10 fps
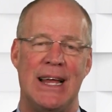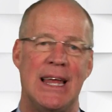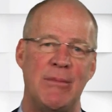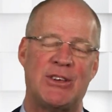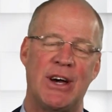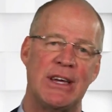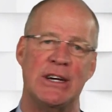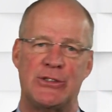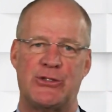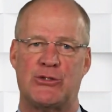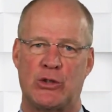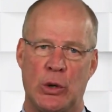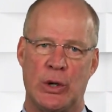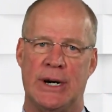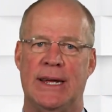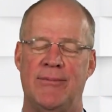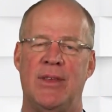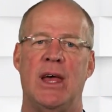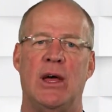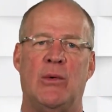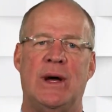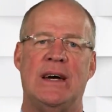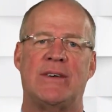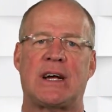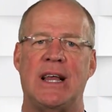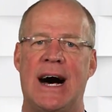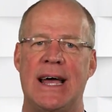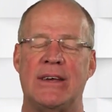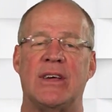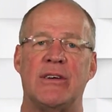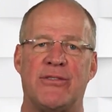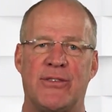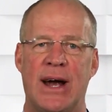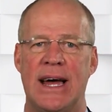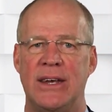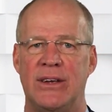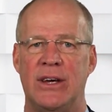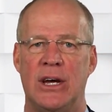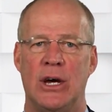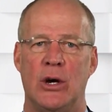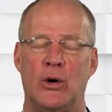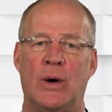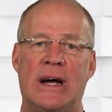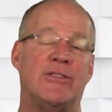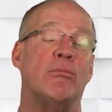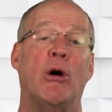Let me tell you a story. We have a client and a friend who has a